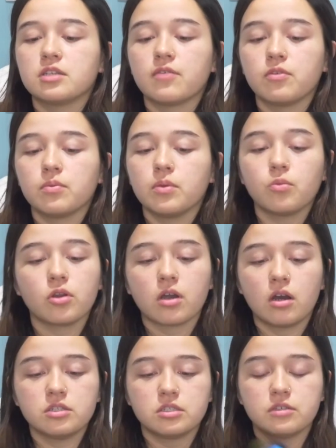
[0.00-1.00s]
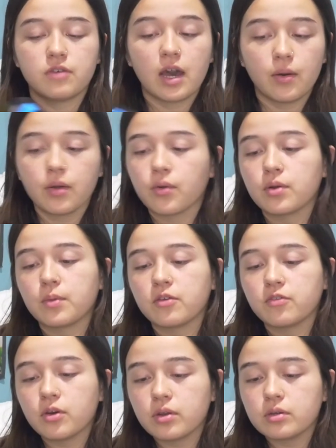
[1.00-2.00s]
have to be more conscious of how I order my
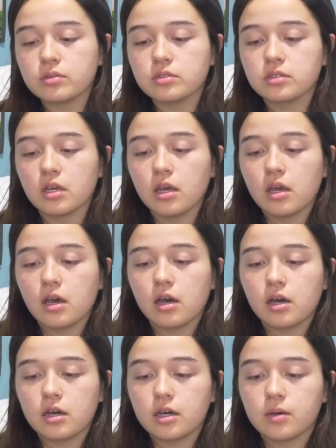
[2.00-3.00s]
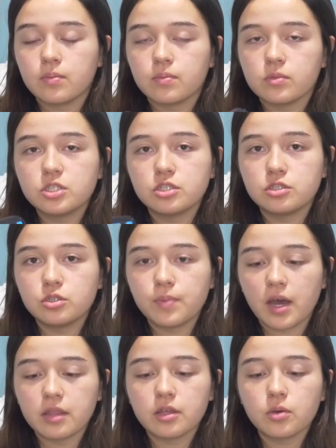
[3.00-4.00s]
photos, which is too
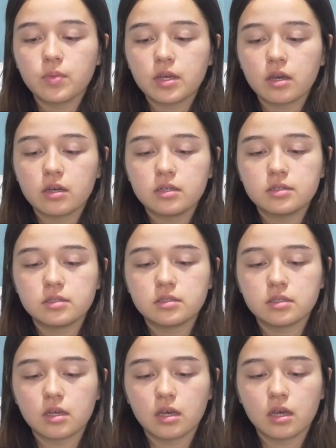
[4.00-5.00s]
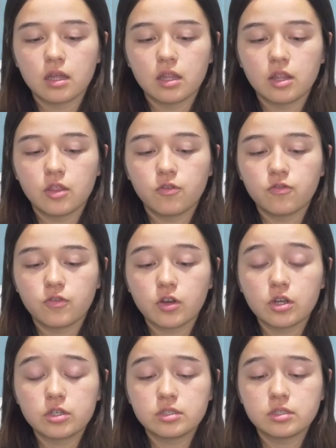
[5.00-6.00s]
bad though, because the
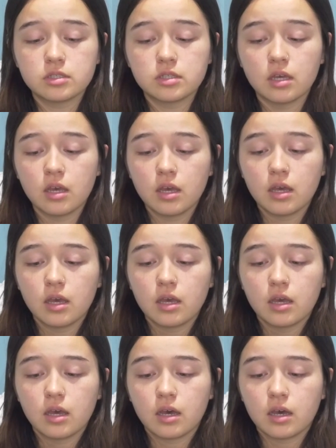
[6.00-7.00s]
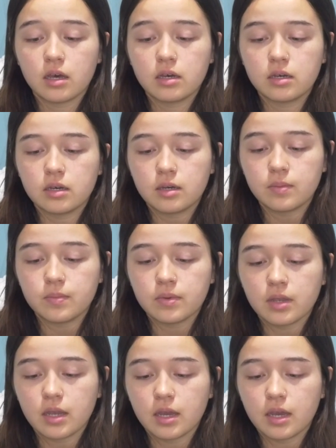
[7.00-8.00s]
first, I
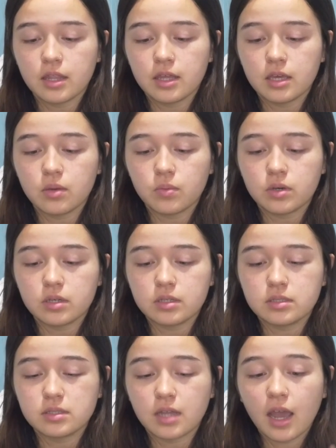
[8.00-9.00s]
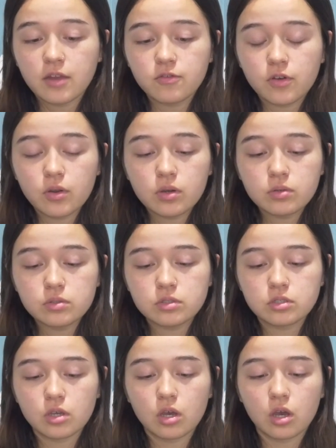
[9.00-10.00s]
think it was 9
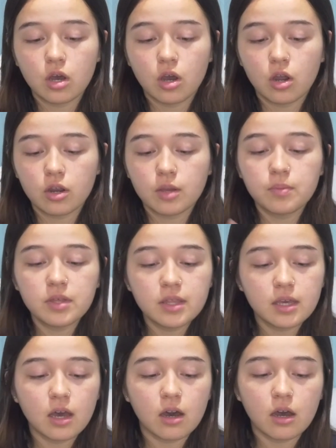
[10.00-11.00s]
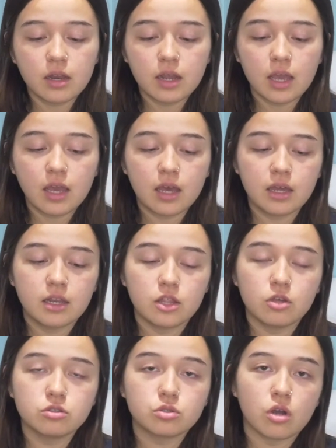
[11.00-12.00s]
photos are completely gone, and
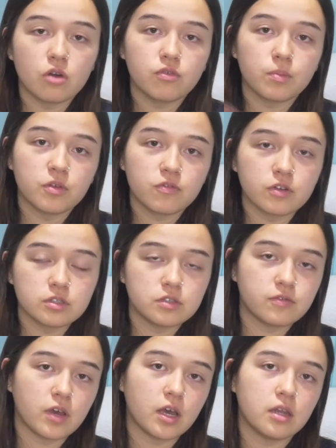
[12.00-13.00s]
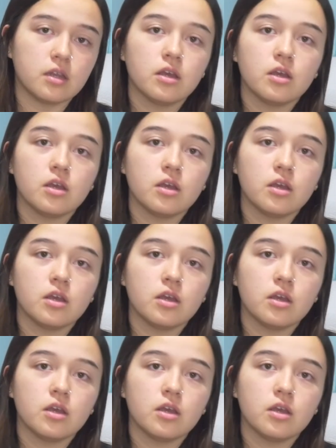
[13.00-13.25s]
those are all from the first event,